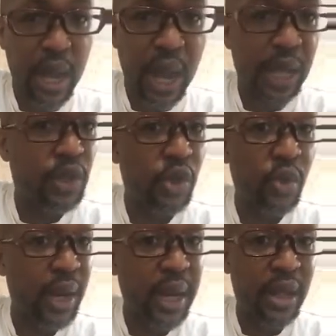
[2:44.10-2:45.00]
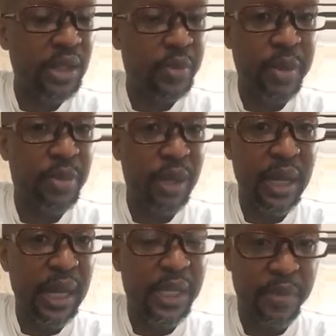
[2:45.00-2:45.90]
I don't know what else
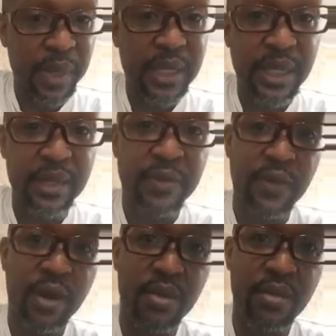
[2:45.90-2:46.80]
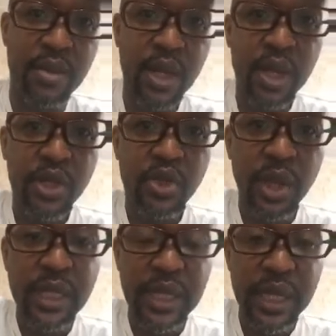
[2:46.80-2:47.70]
people expected from
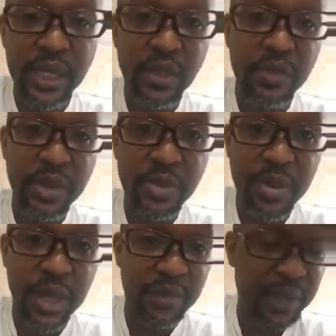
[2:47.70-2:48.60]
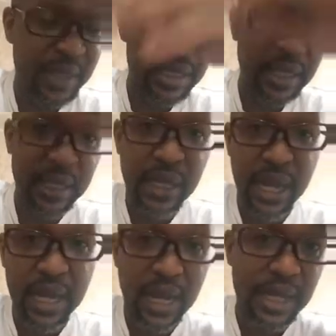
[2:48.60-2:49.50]
20 years of misbehaving as an
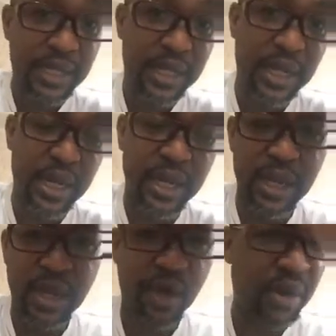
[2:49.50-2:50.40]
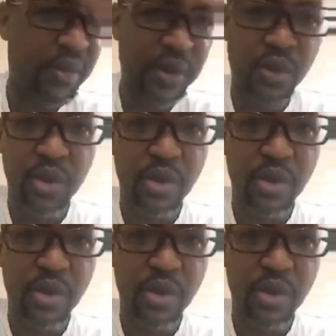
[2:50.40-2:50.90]
entire country, and I think a lot of us were